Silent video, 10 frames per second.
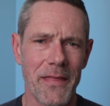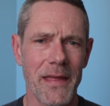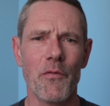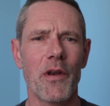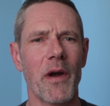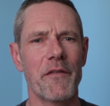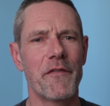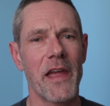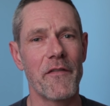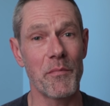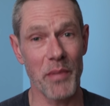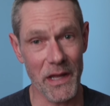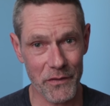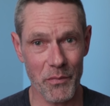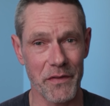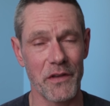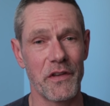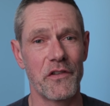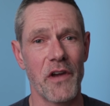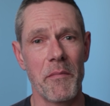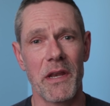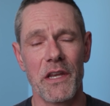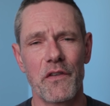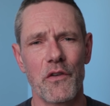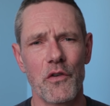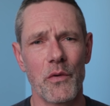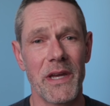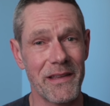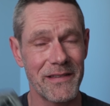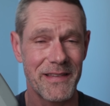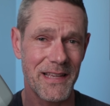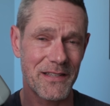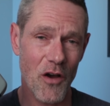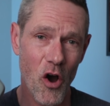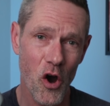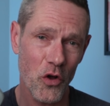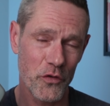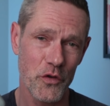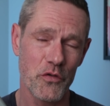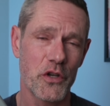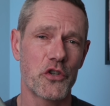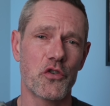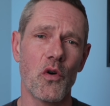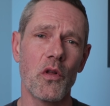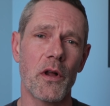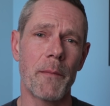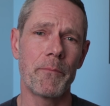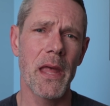I think one of my favorite bits with the DJI Mini 2 is this all-new controller.